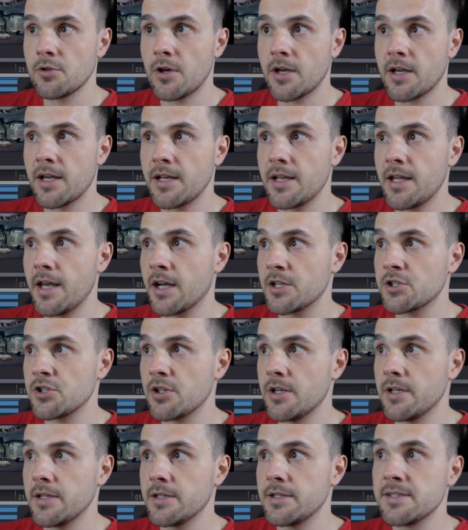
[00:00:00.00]
So I can
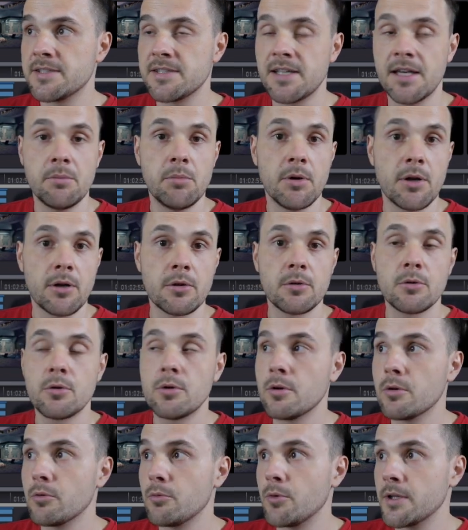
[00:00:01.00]
actually disable
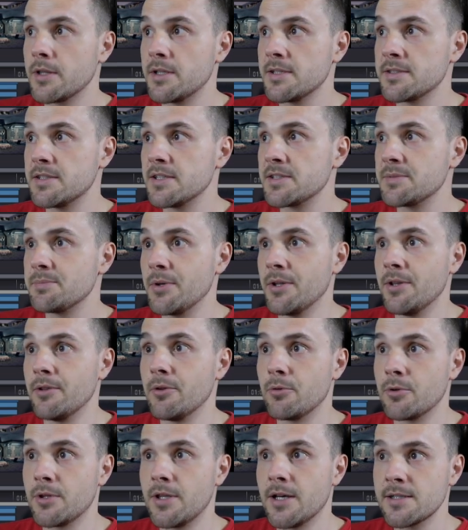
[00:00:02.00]
what this despill
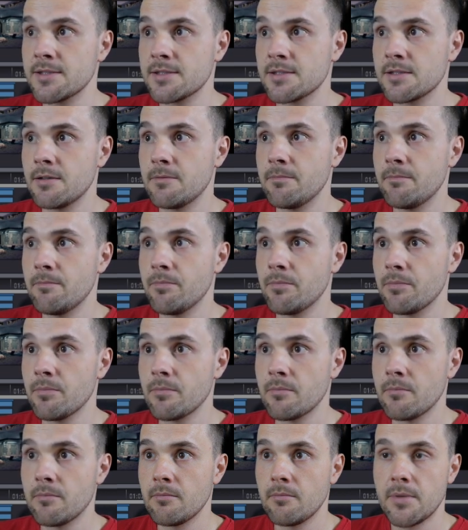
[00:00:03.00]
node does.
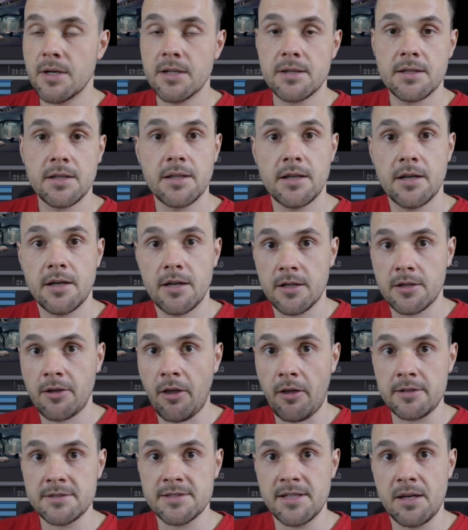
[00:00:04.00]
But in
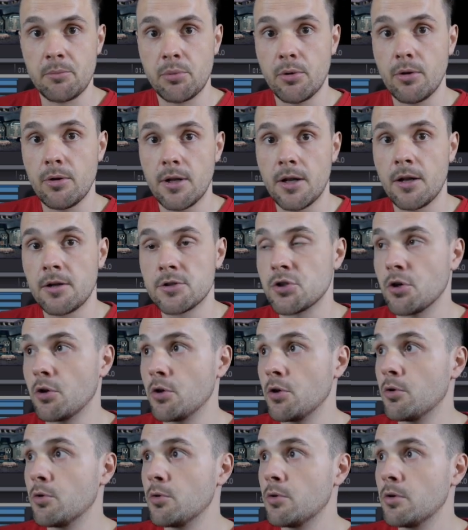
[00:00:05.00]
other example, I'll
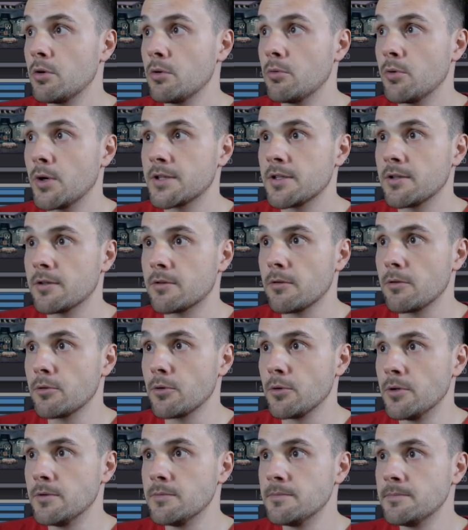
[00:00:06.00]
show you what it
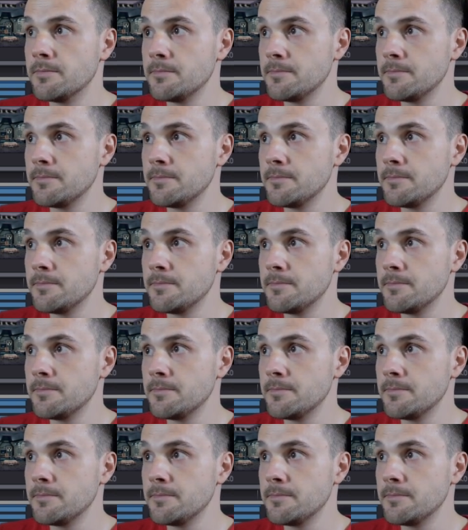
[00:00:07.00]
will do.